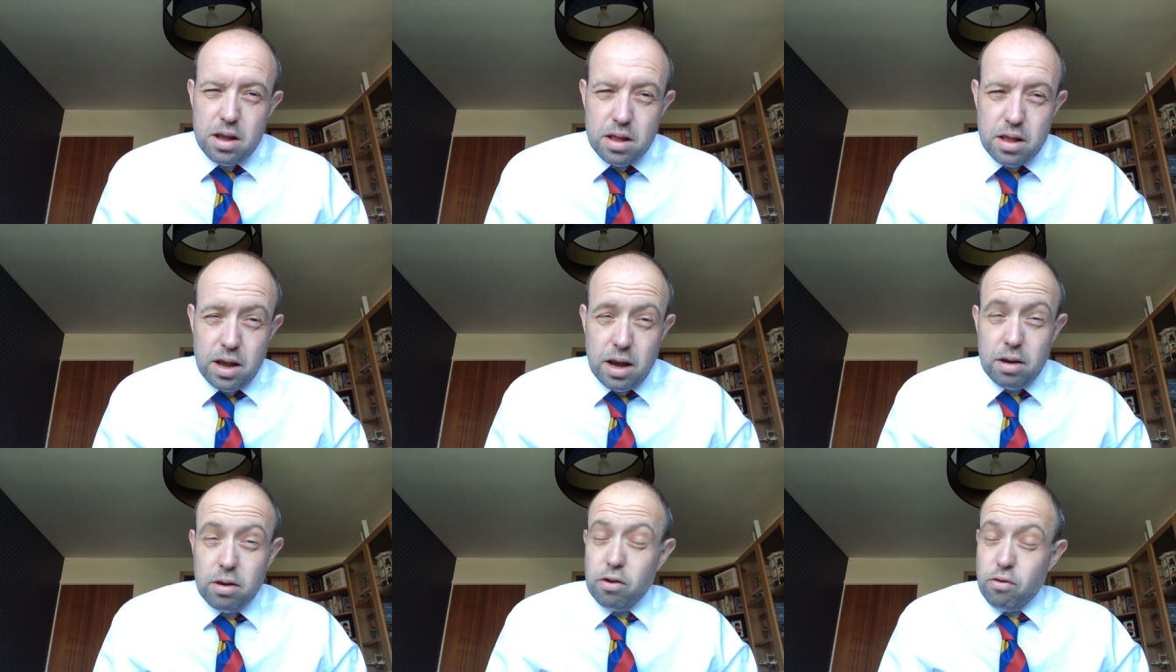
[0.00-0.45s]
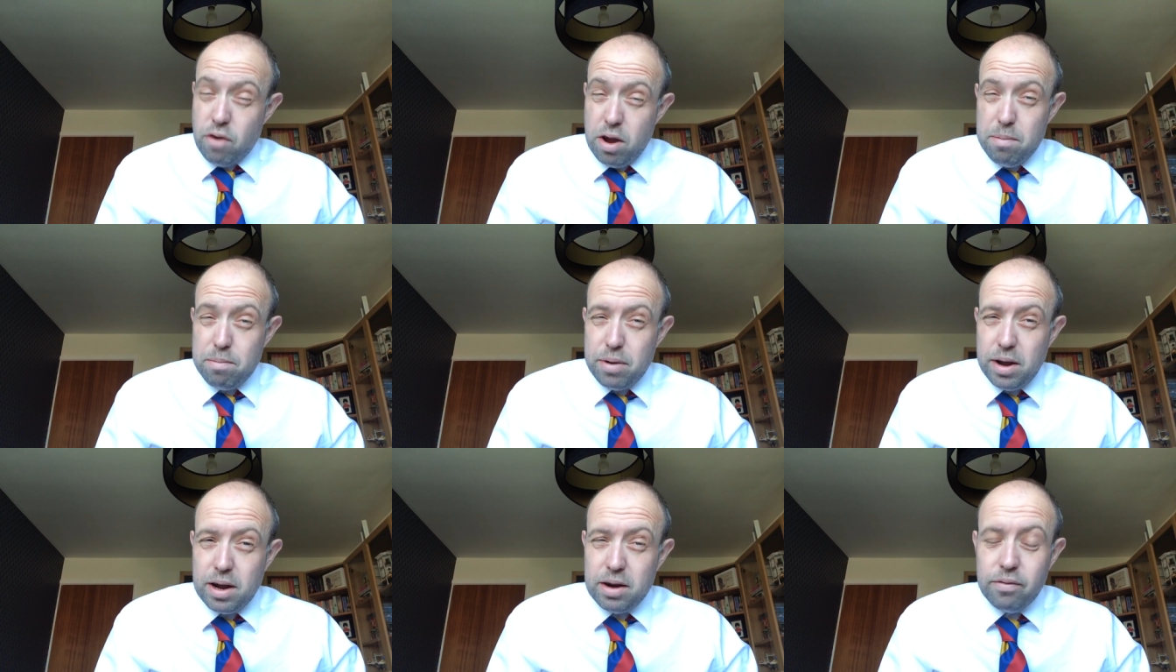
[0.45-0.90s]
Now,
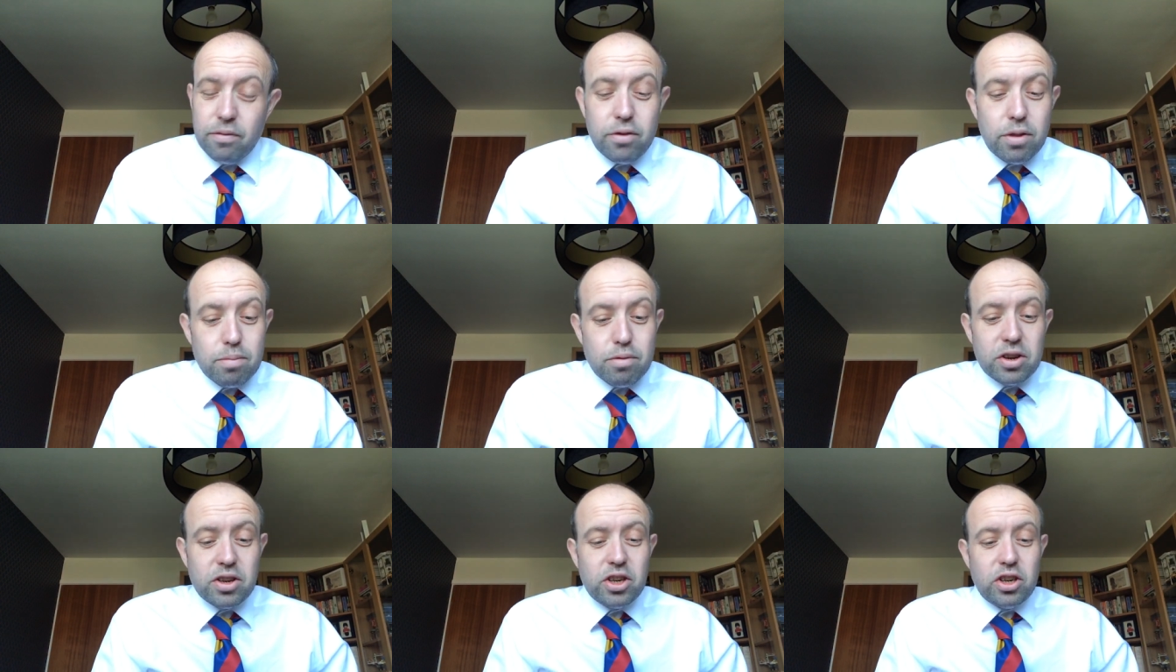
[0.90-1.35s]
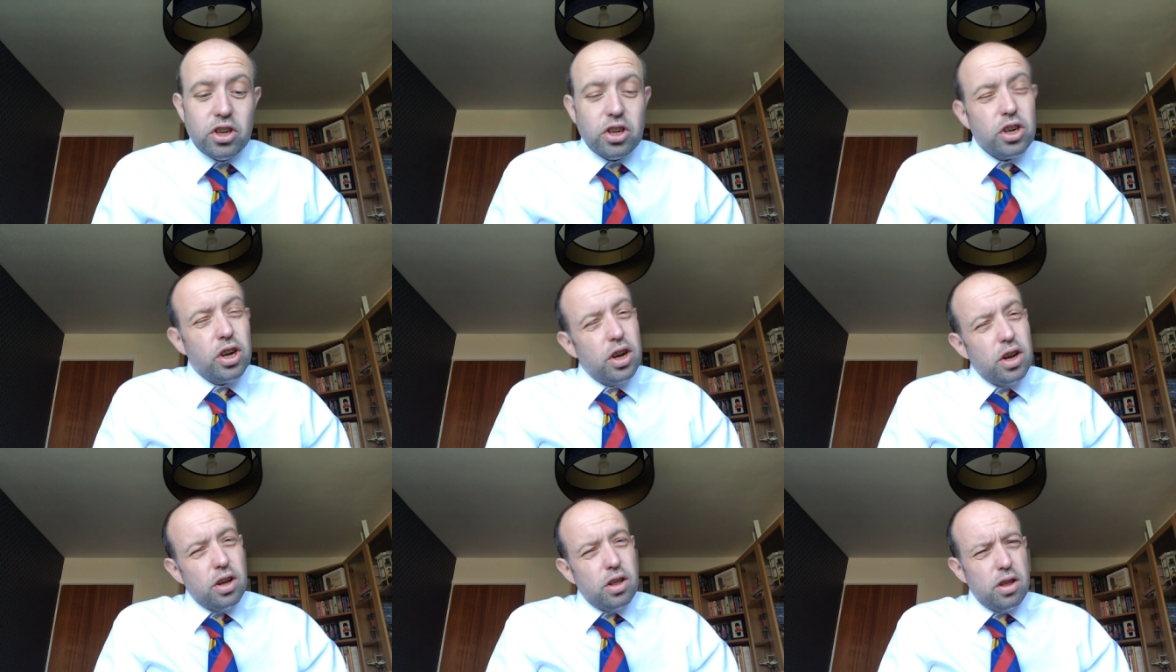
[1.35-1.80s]
great plan for the
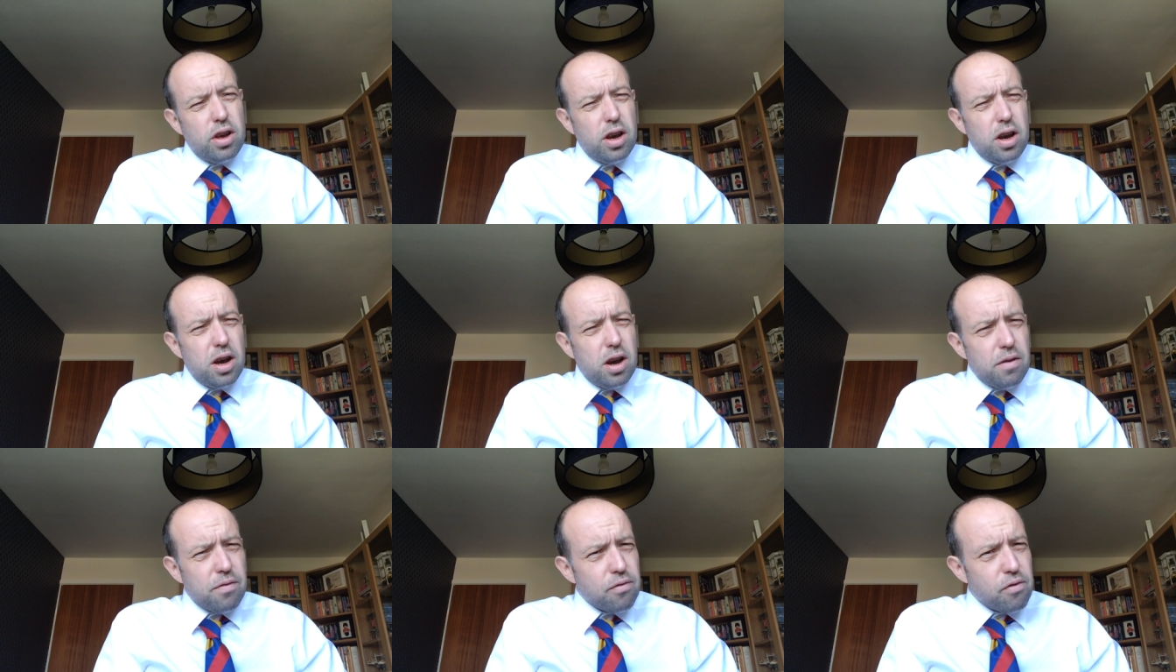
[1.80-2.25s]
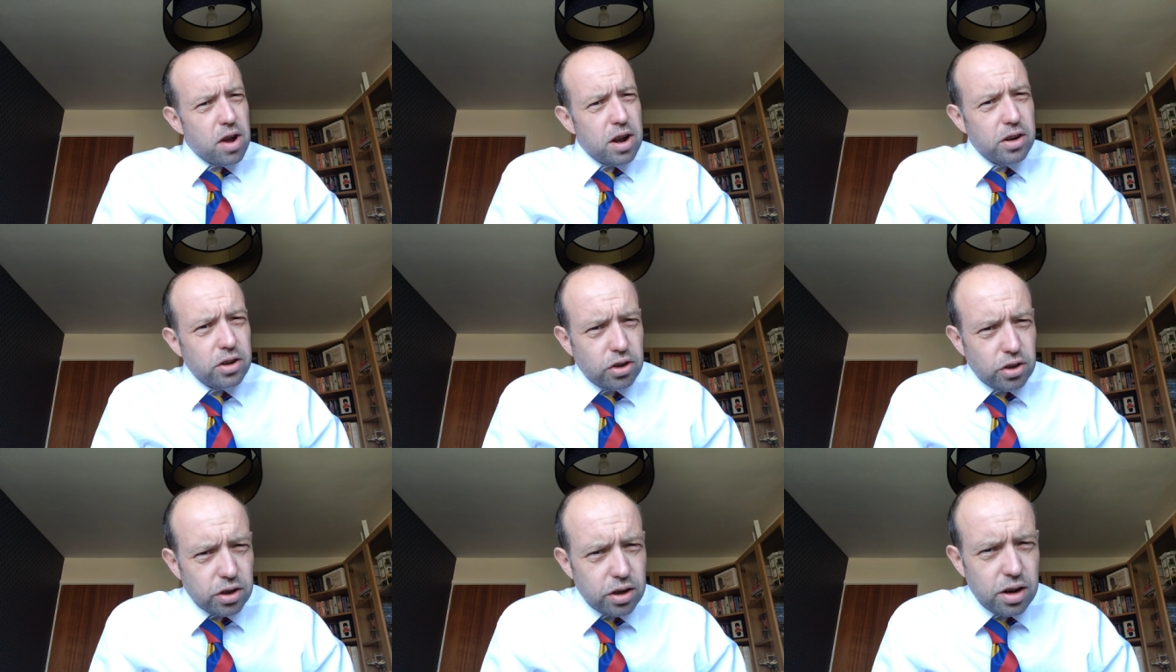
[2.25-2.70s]
British.
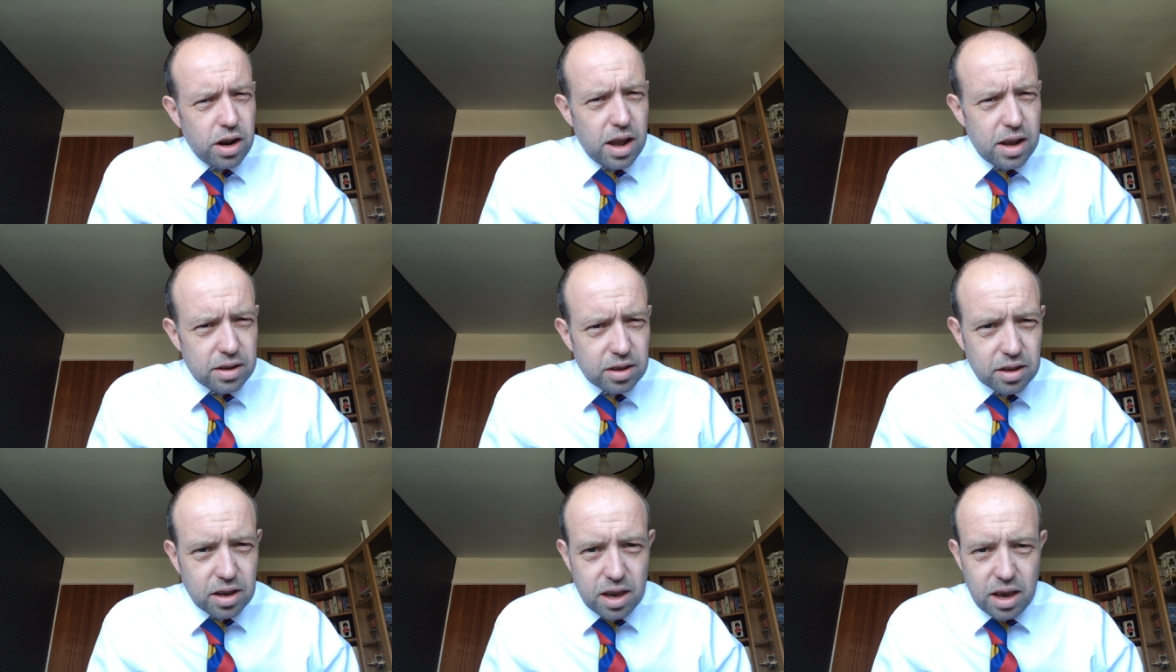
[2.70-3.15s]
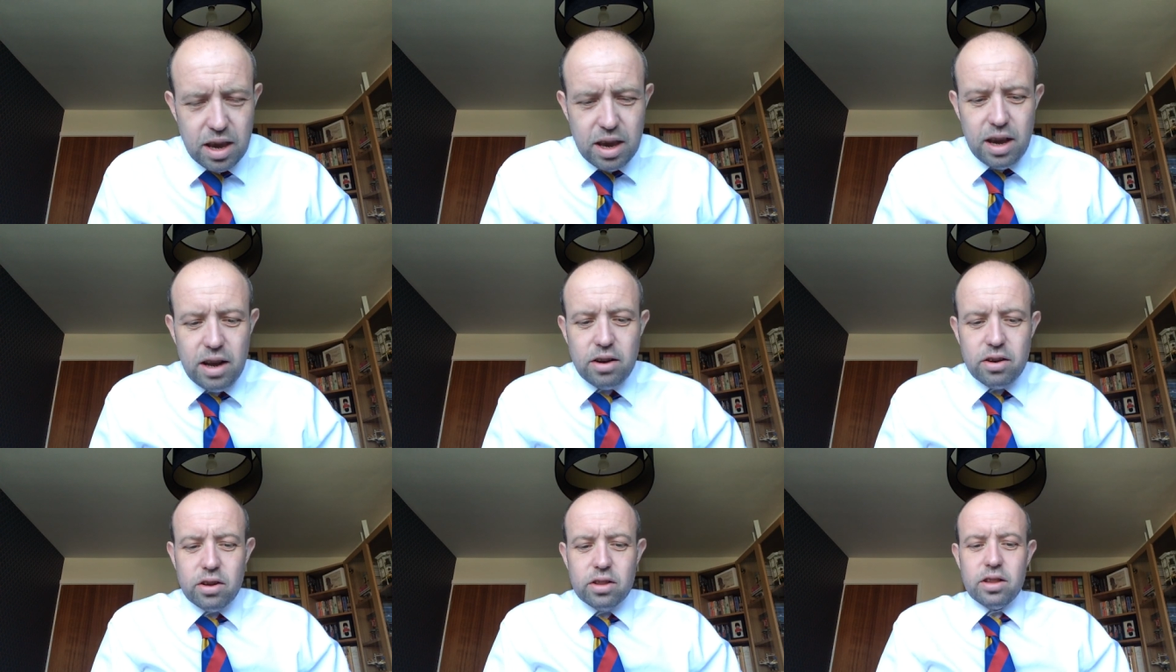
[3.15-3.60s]
French less
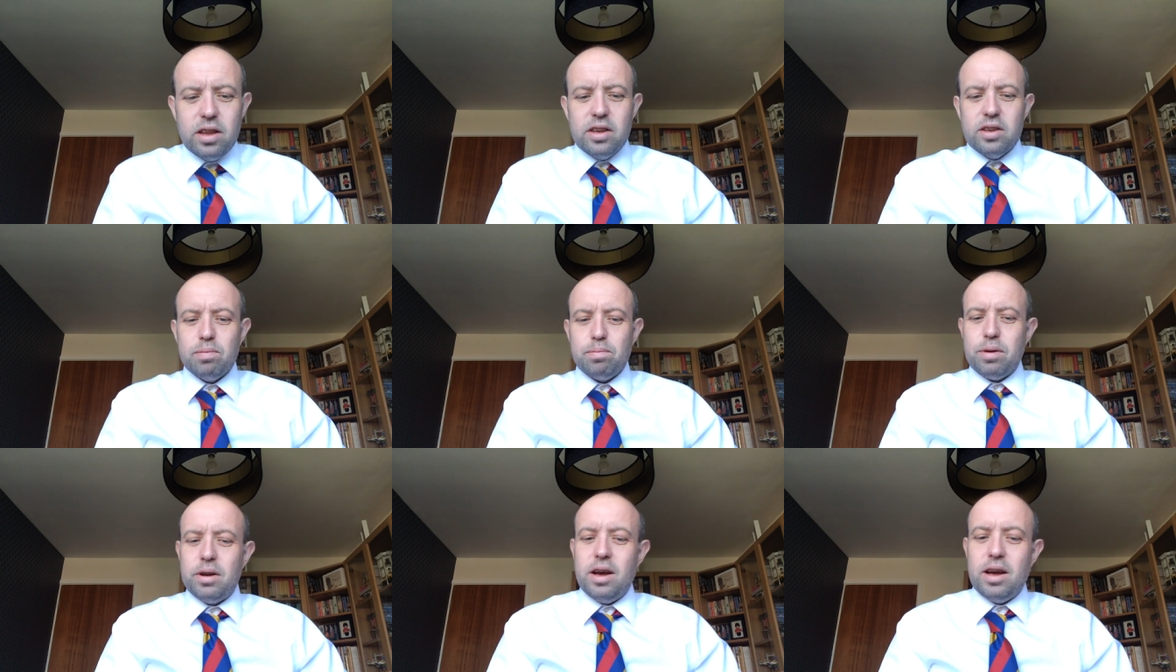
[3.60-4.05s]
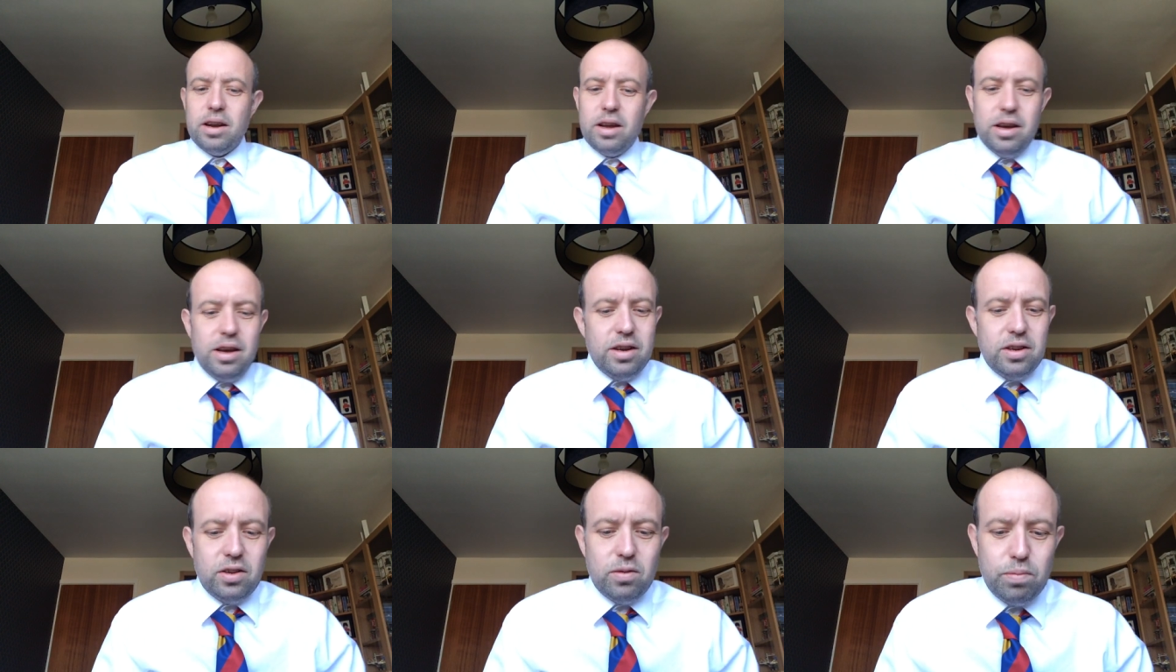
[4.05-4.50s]
keen on this plan,
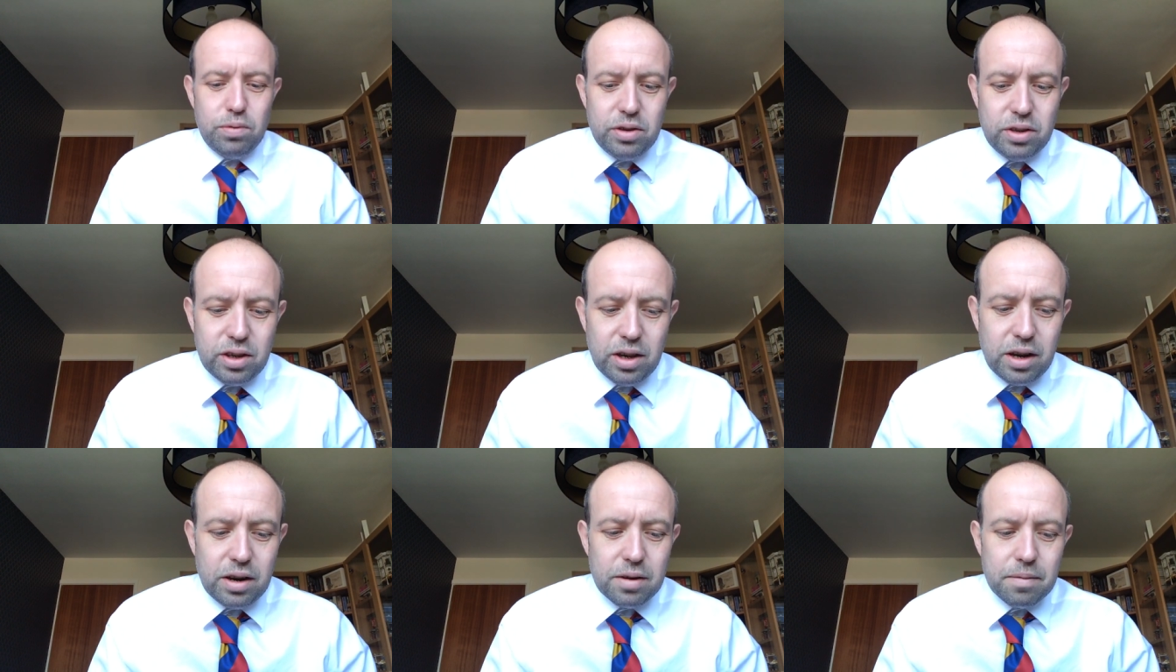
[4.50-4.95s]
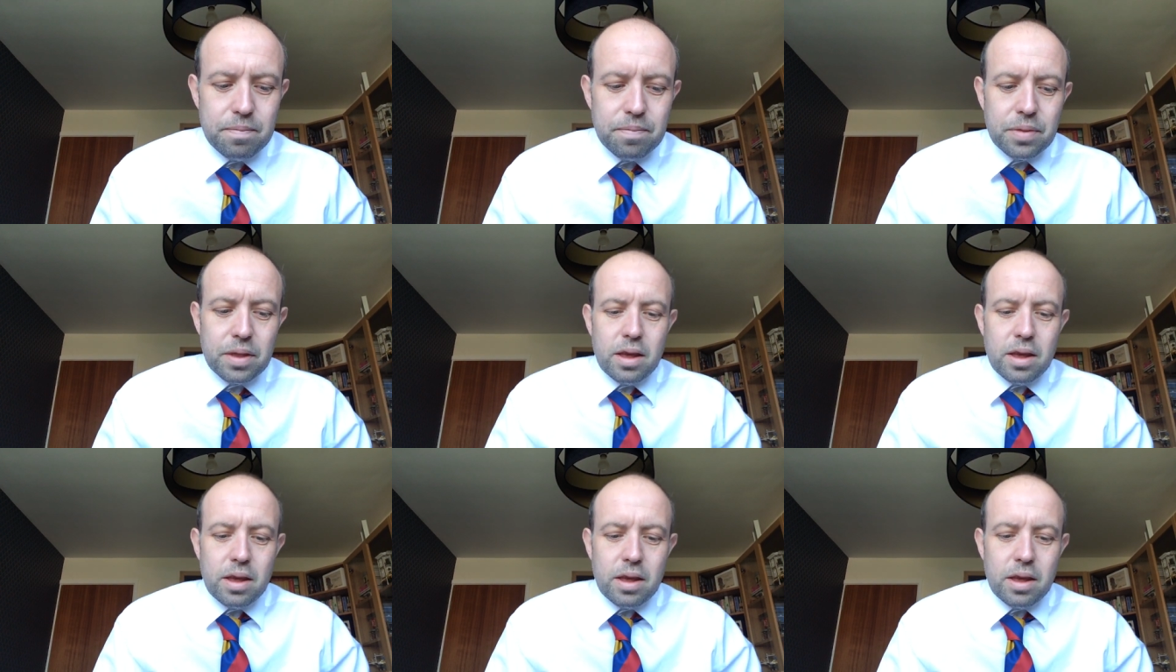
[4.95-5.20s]
it has to be said.